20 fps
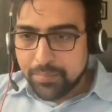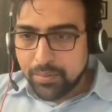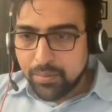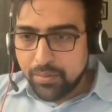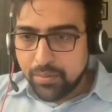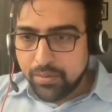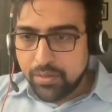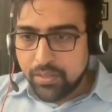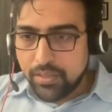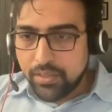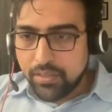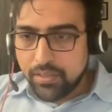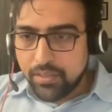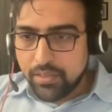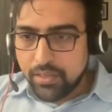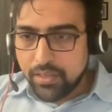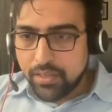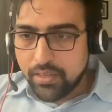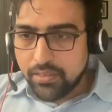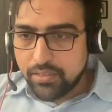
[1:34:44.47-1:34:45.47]
On running the
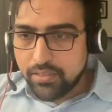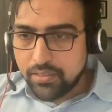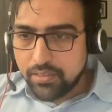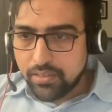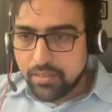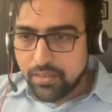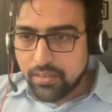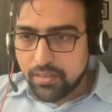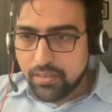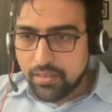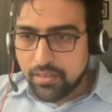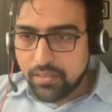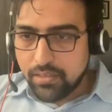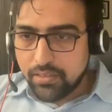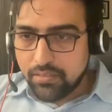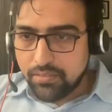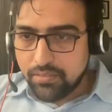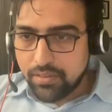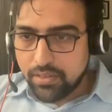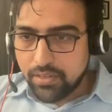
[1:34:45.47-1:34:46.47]
test,
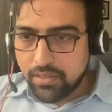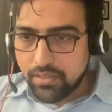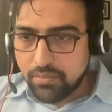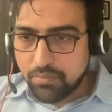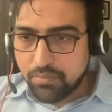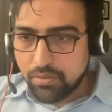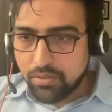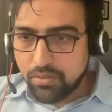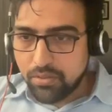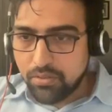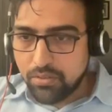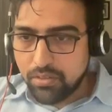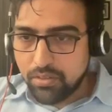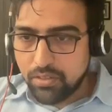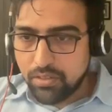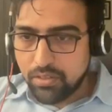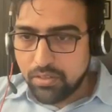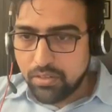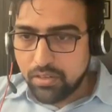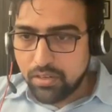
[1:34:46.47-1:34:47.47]
FedEx module
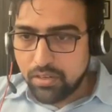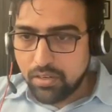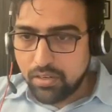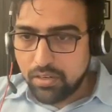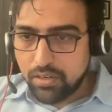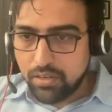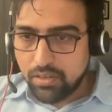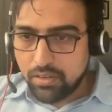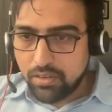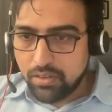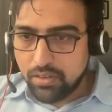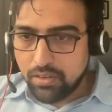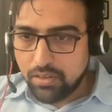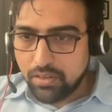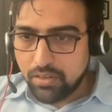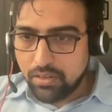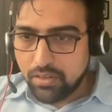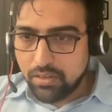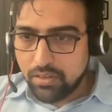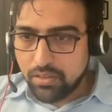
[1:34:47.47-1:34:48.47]
didn't run.
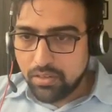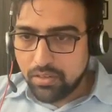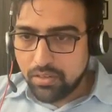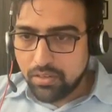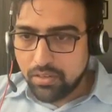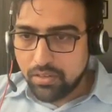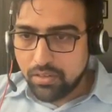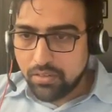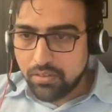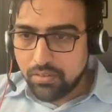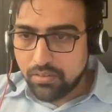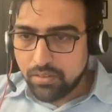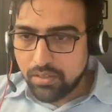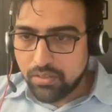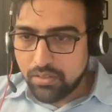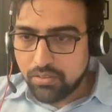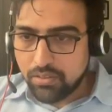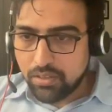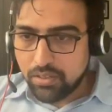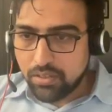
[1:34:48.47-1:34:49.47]

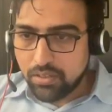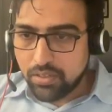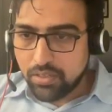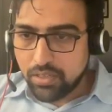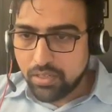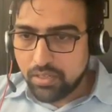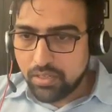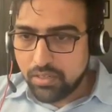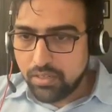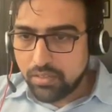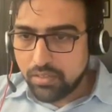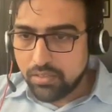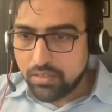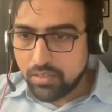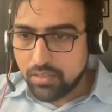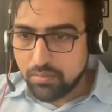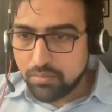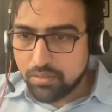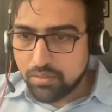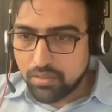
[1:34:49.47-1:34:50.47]
I joined late and
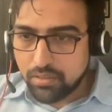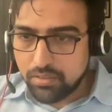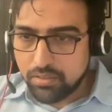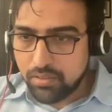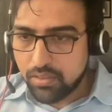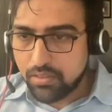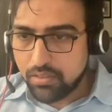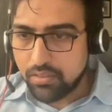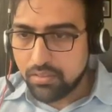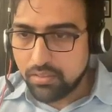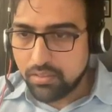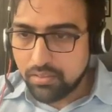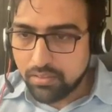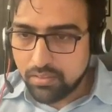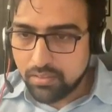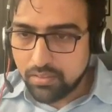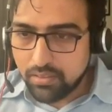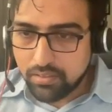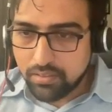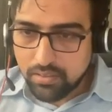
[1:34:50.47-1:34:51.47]
seems the exciting
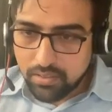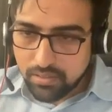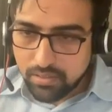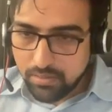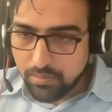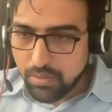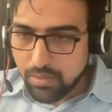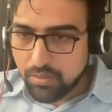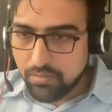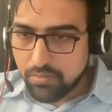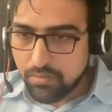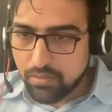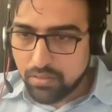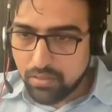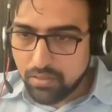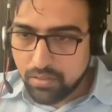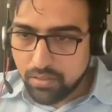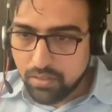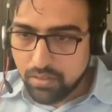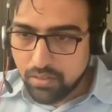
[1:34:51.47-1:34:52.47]
session is the manual.
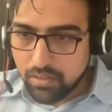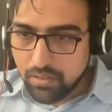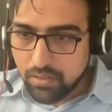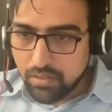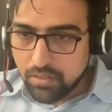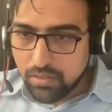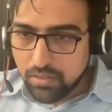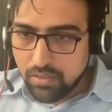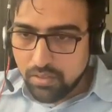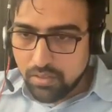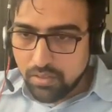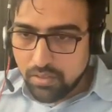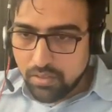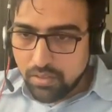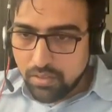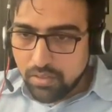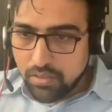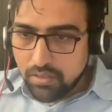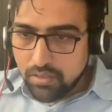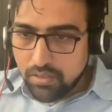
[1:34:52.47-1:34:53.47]

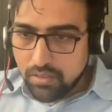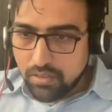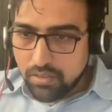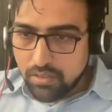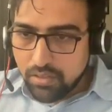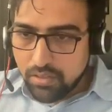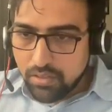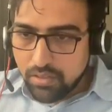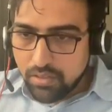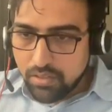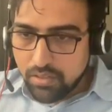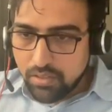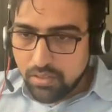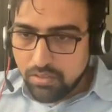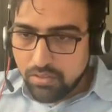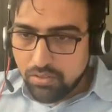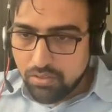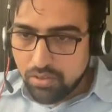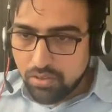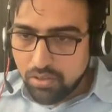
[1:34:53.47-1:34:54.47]

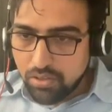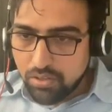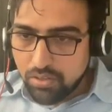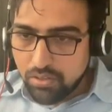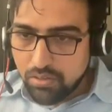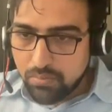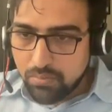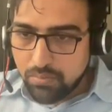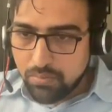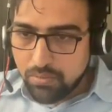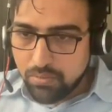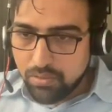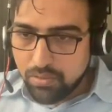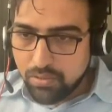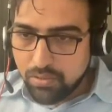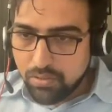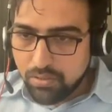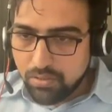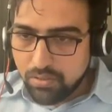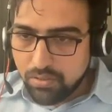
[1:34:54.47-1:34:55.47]

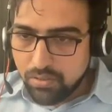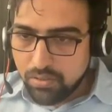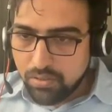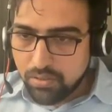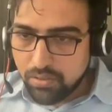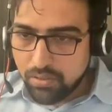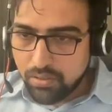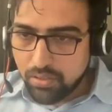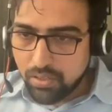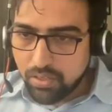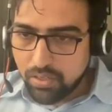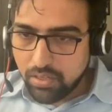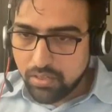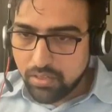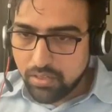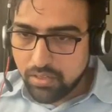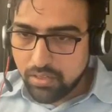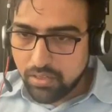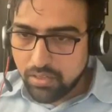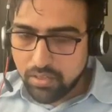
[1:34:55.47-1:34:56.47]
Saurabh, yeah,
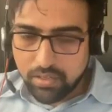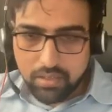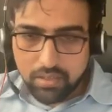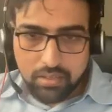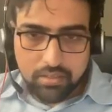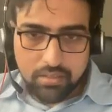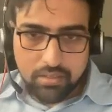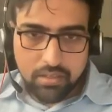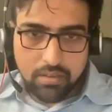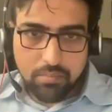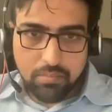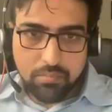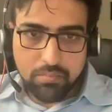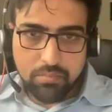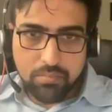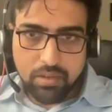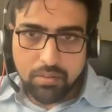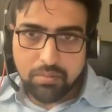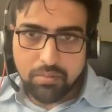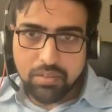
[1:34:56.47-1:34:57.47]

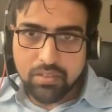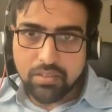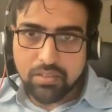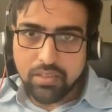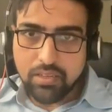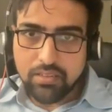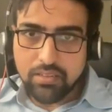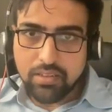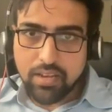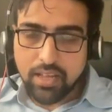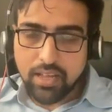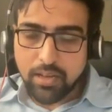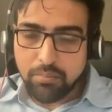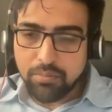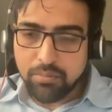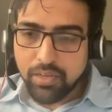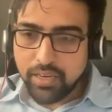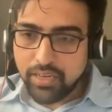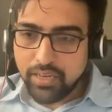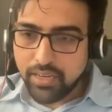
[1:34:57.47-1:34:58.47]
I mean, there is a
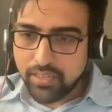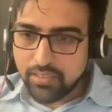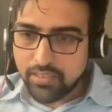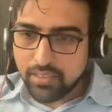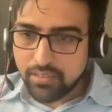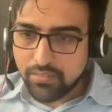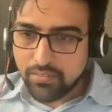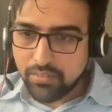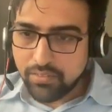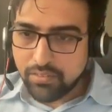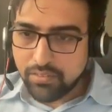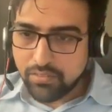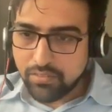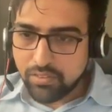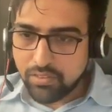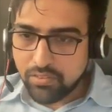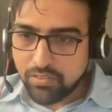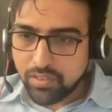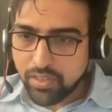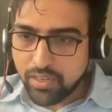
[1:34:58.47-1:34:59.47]
lab guide actually
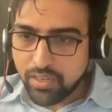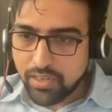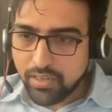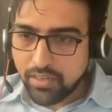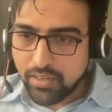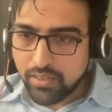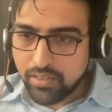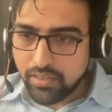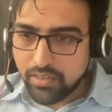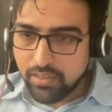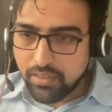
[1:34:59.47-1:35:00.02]
which we had,